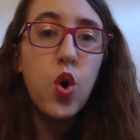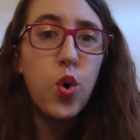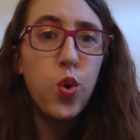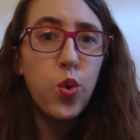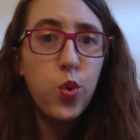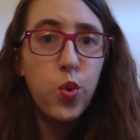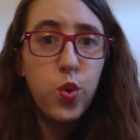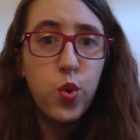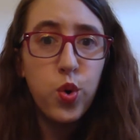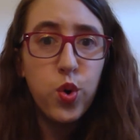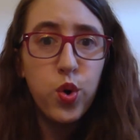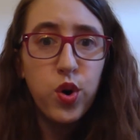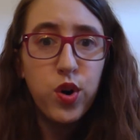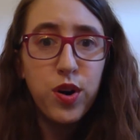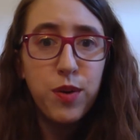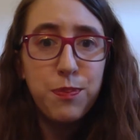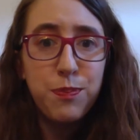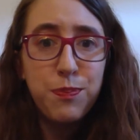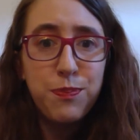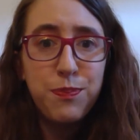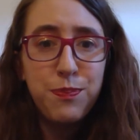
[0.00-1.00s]

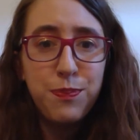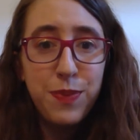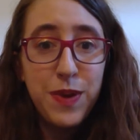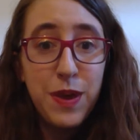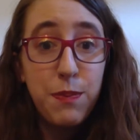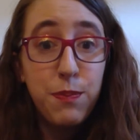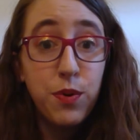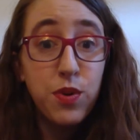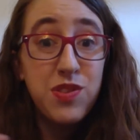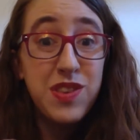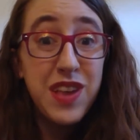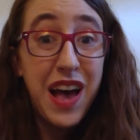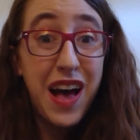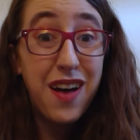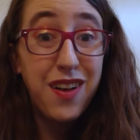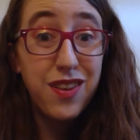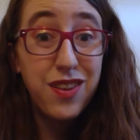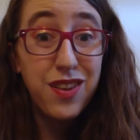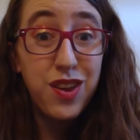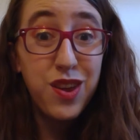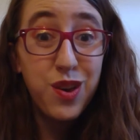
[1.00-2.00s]
or people
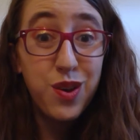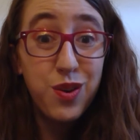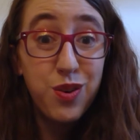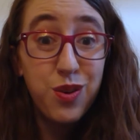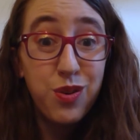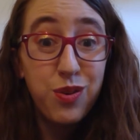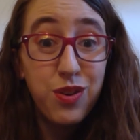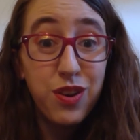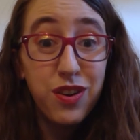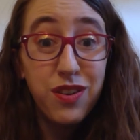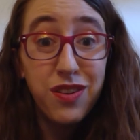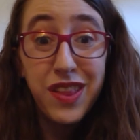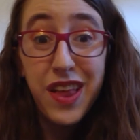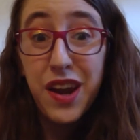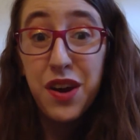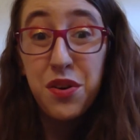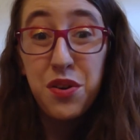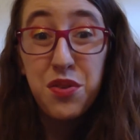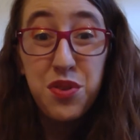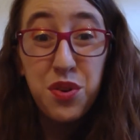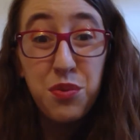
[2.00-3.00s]
tell you your
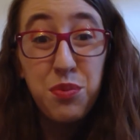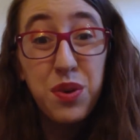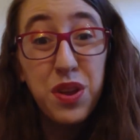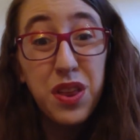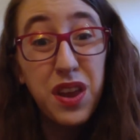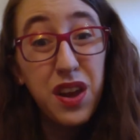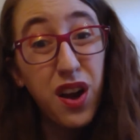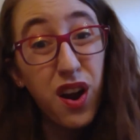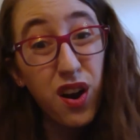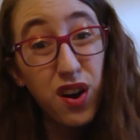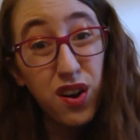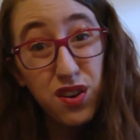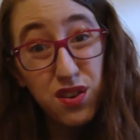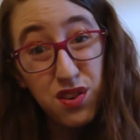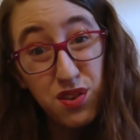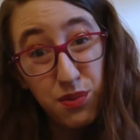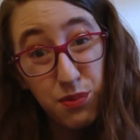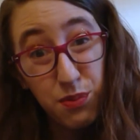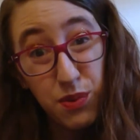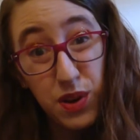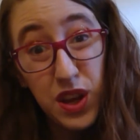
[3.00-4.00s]
letters are really hard
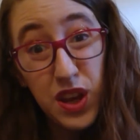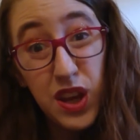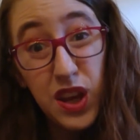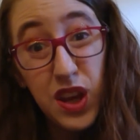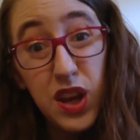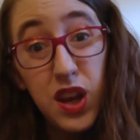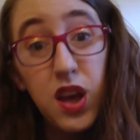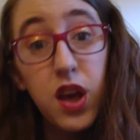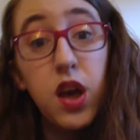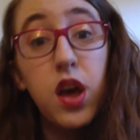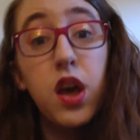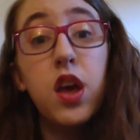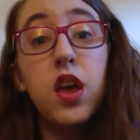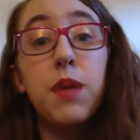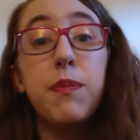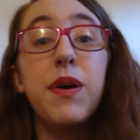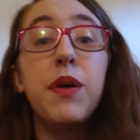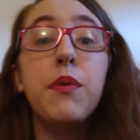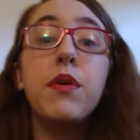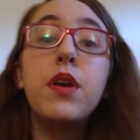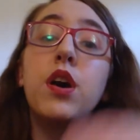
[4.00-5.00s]
to read, you
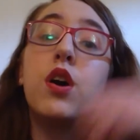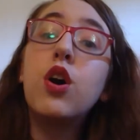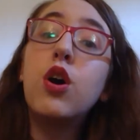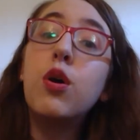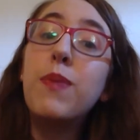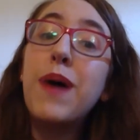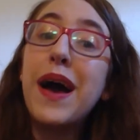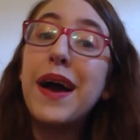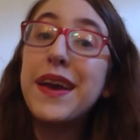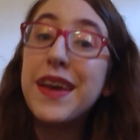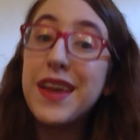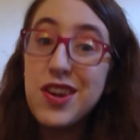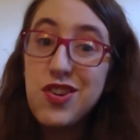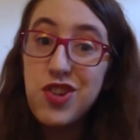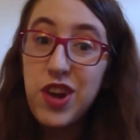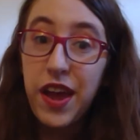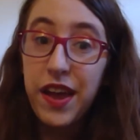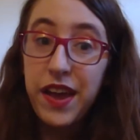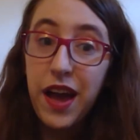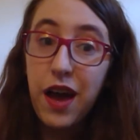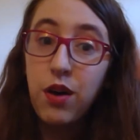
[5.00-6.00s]
might want to go back and
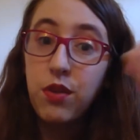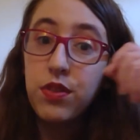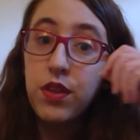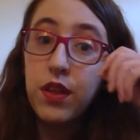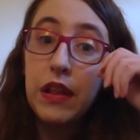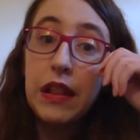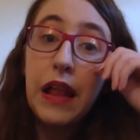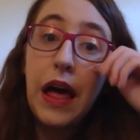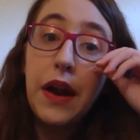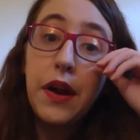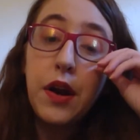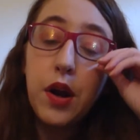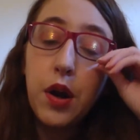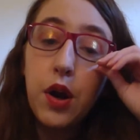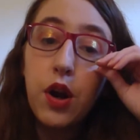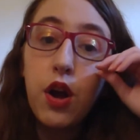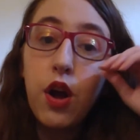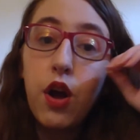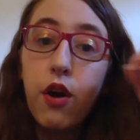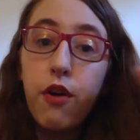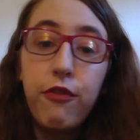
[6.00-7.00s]
check out the
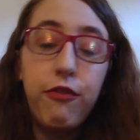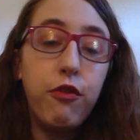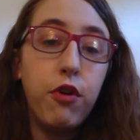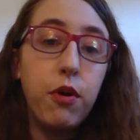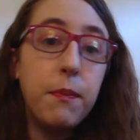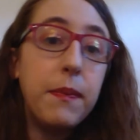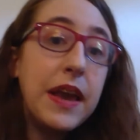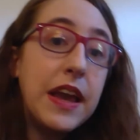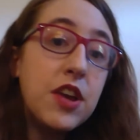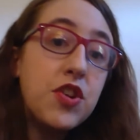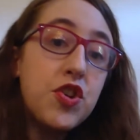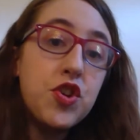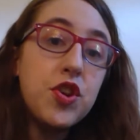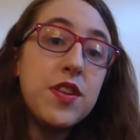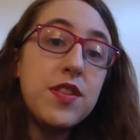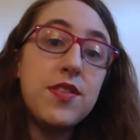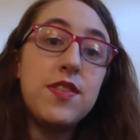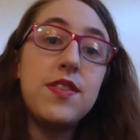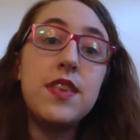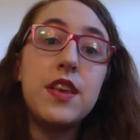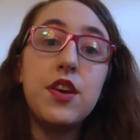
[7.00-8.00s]
letter
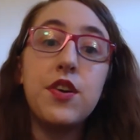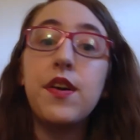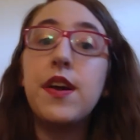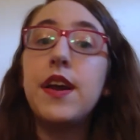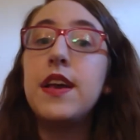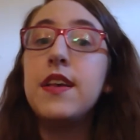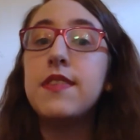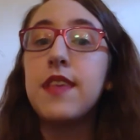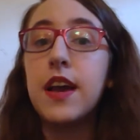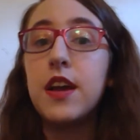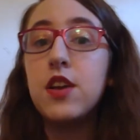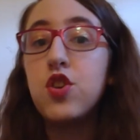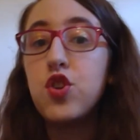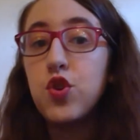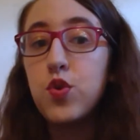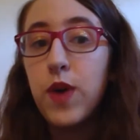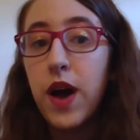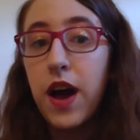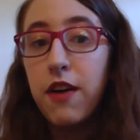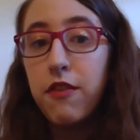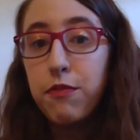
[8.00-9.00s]
formation series. I do
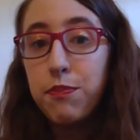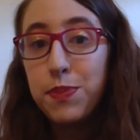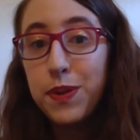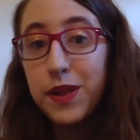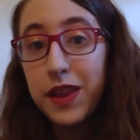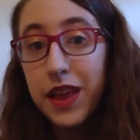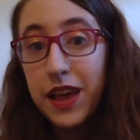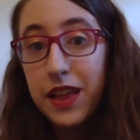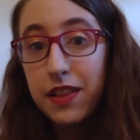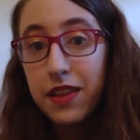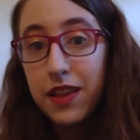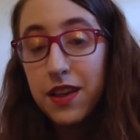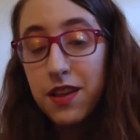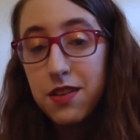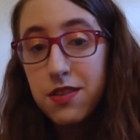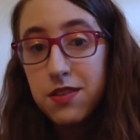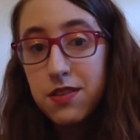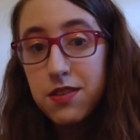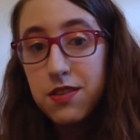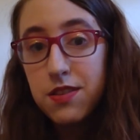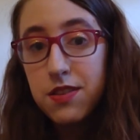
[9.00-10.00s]
have
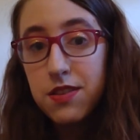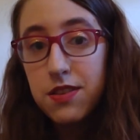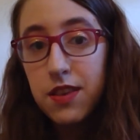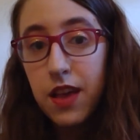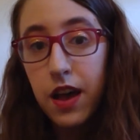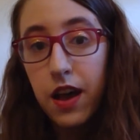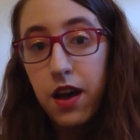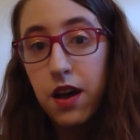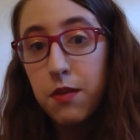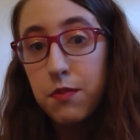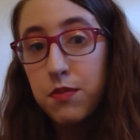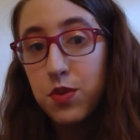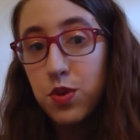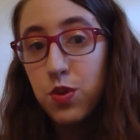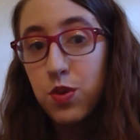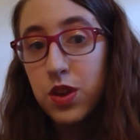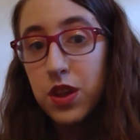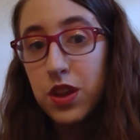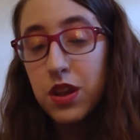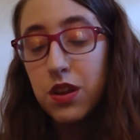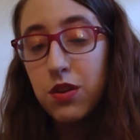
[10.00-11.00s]
playlists, so you
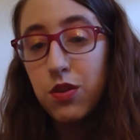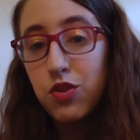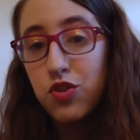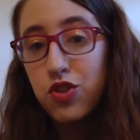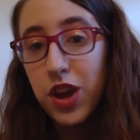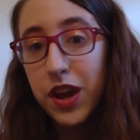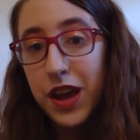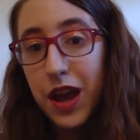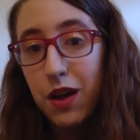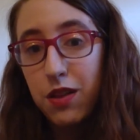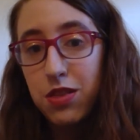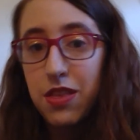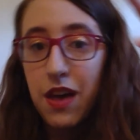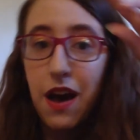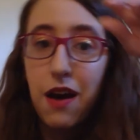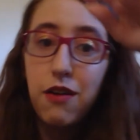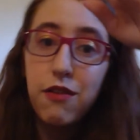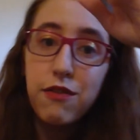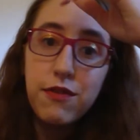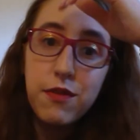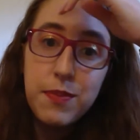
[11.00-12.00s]
can check out the
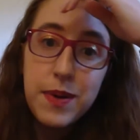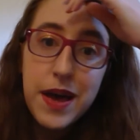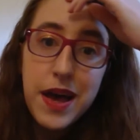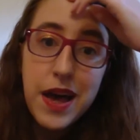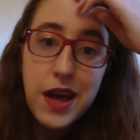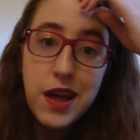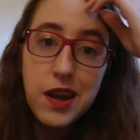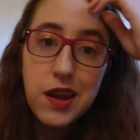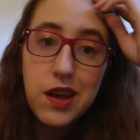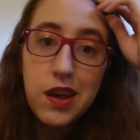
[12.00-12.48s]
alphabet,